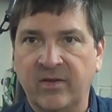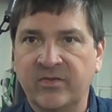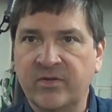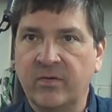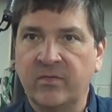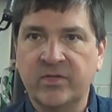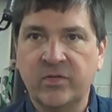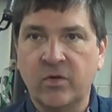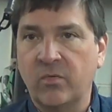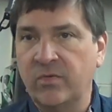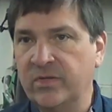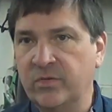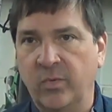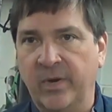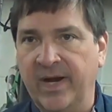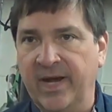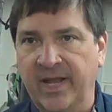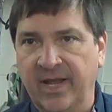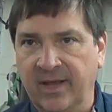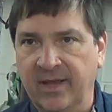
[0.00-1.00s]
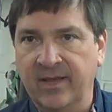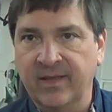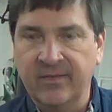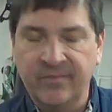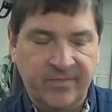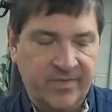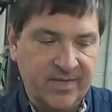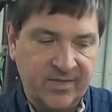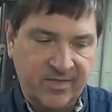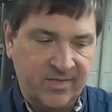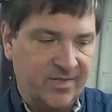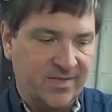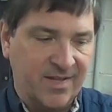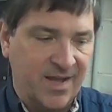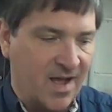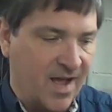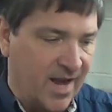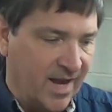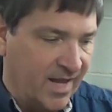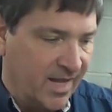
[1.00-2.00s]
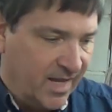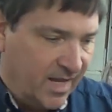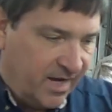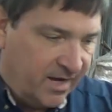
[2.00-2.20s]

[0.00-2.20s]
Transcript: So it's always waiting. This is not.